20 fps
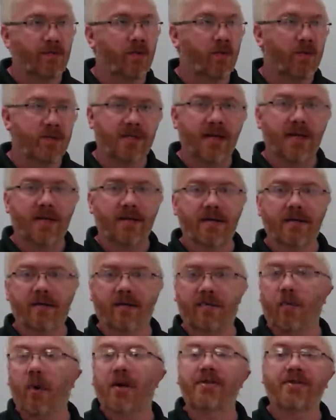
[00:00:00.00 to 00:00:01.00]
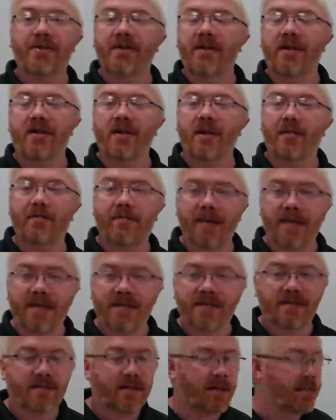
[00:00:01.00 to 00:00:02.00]
most likely know if watching the
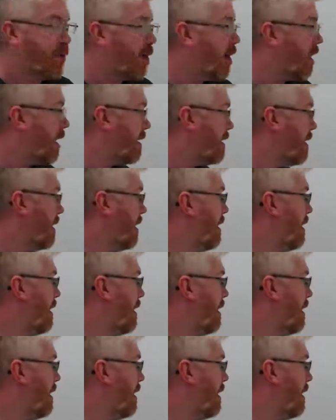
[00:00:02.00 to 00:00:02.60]
Olympics abroad,